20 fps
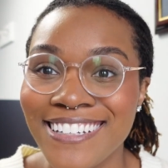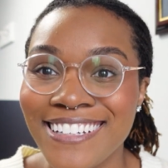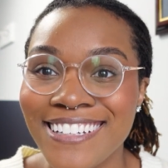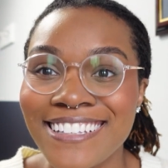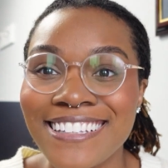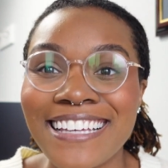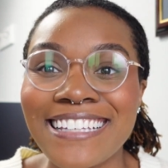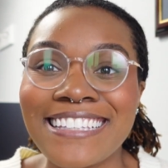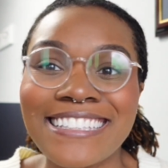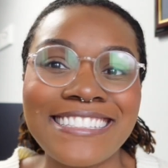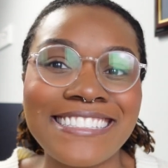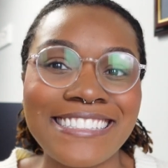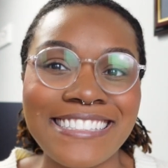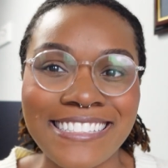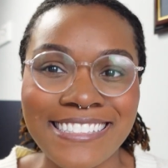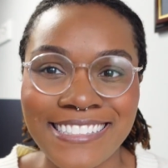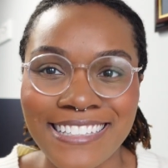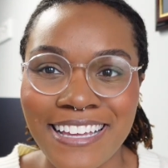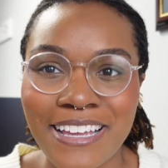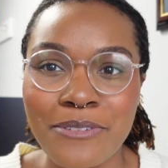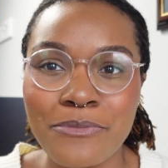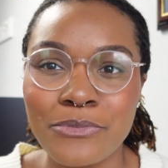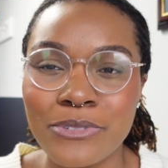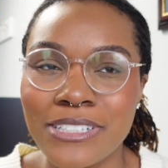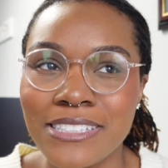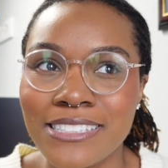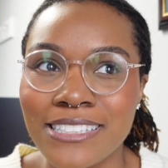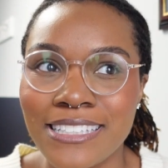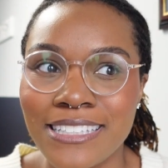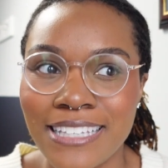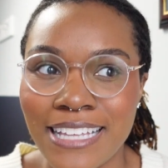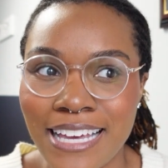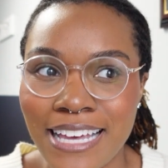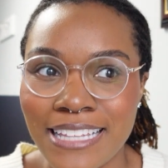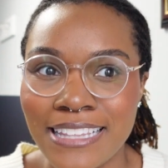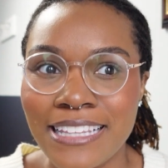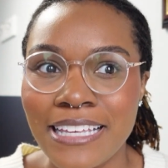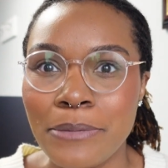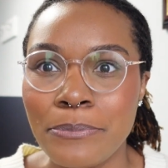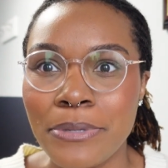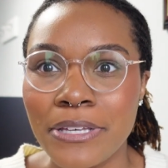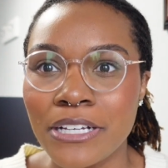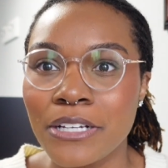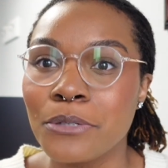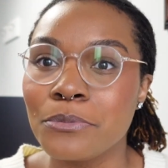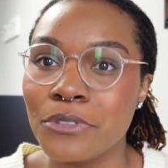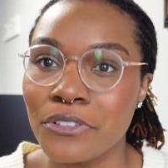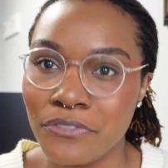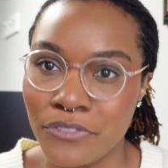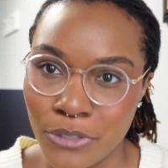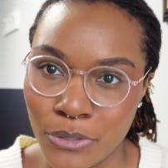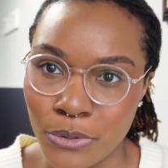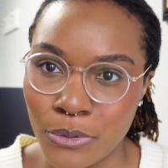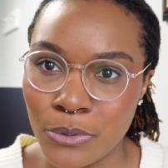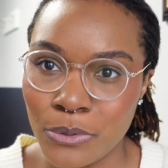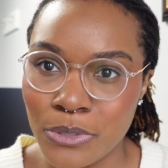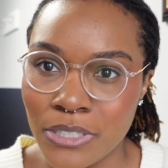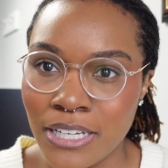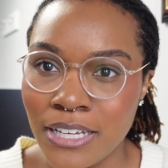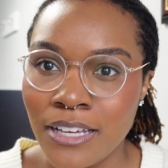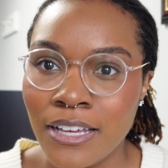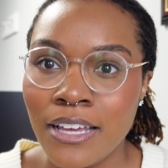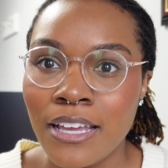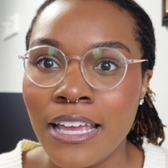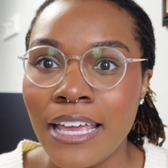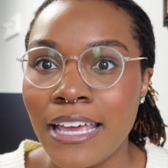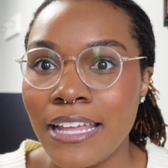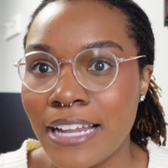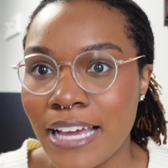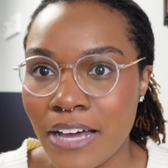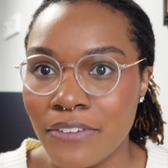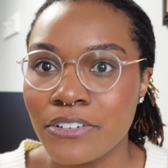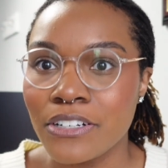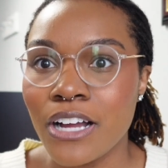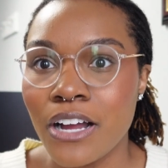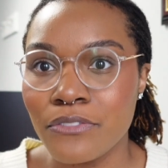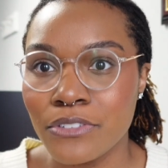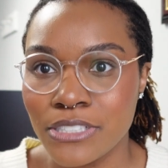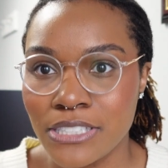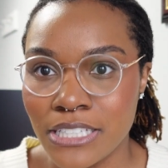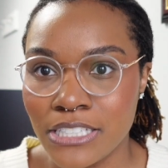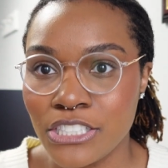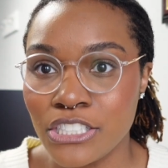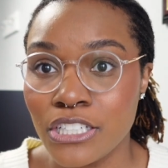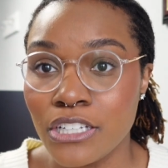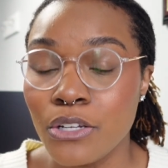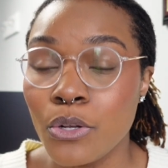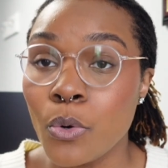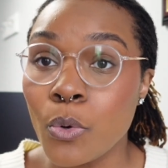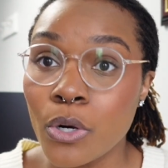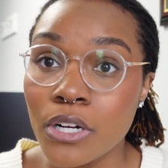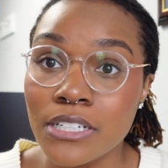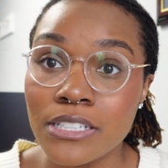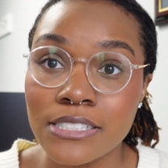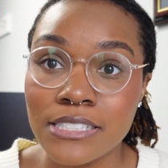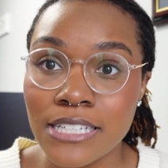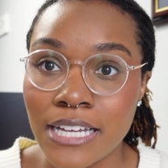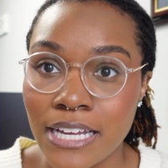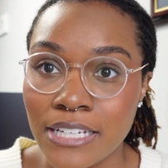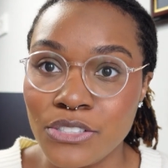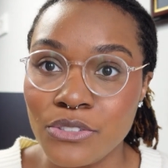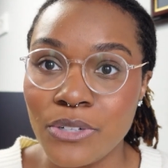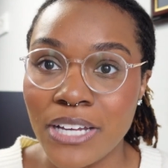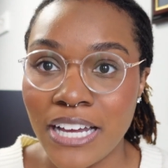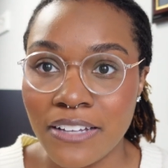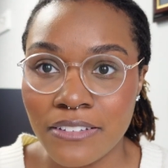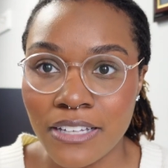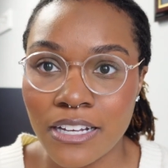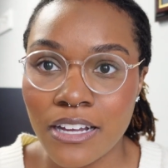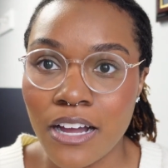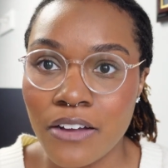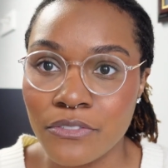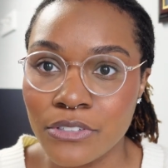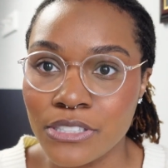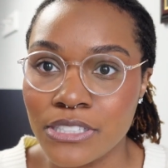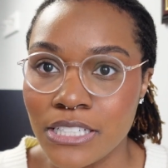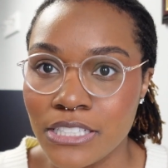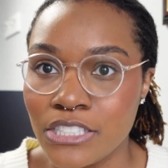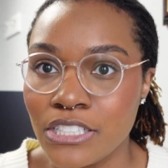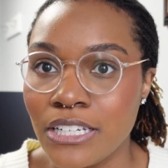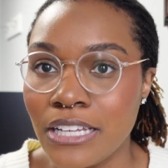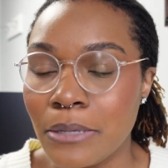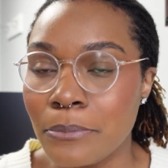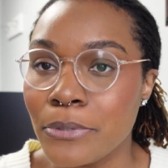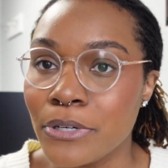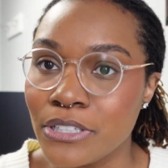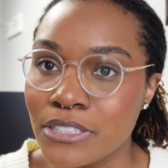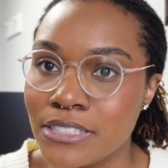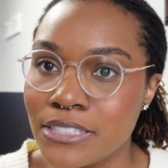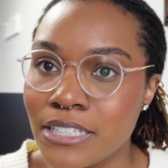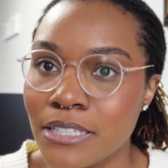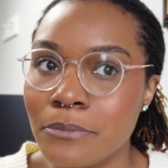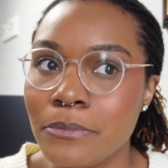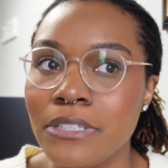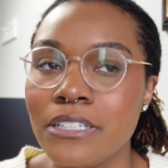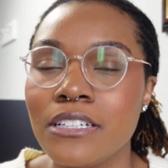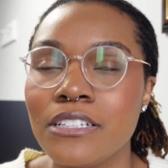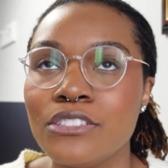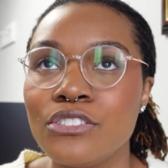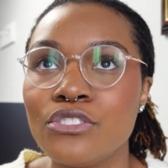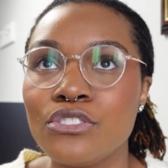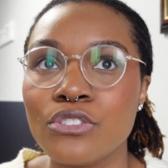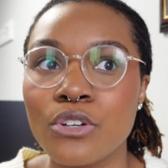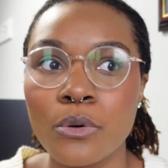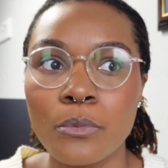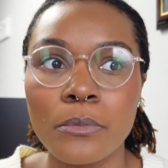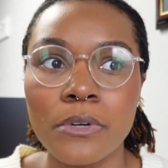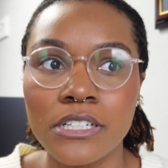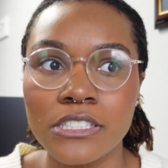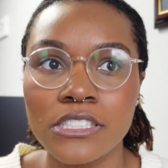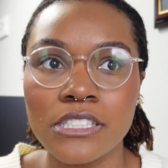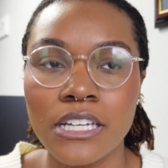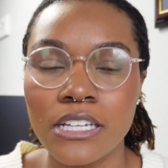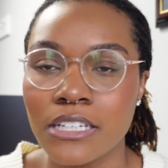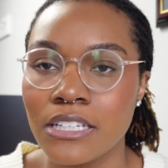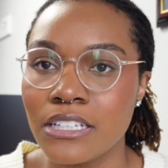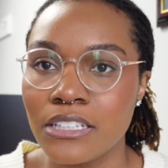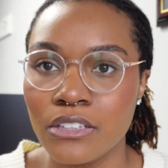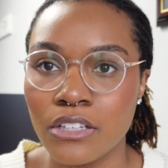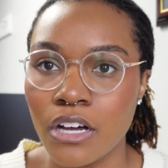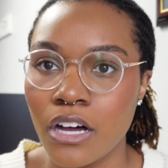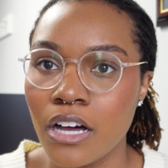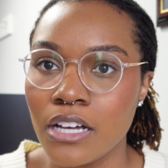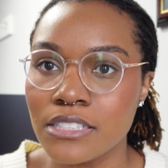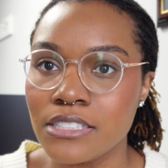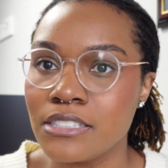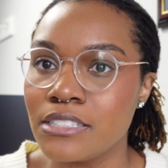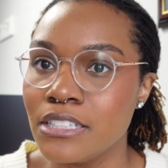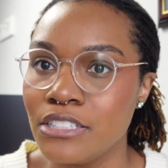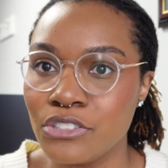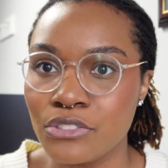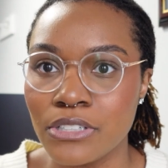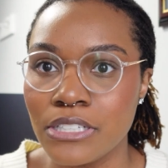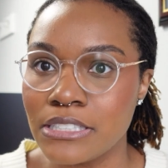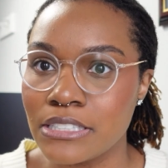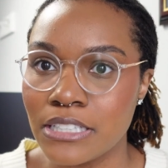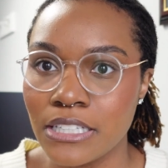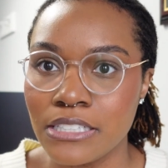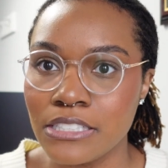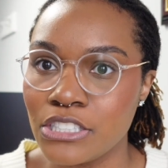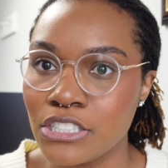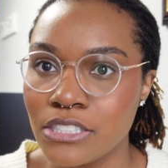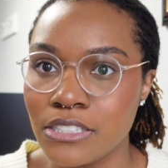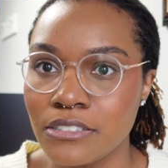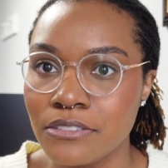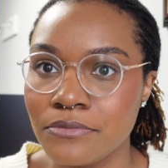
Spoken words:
Like, this is the same reason that they pick up the phone and have a conversation or decide to have that conversation in person, because so much can get lost in translation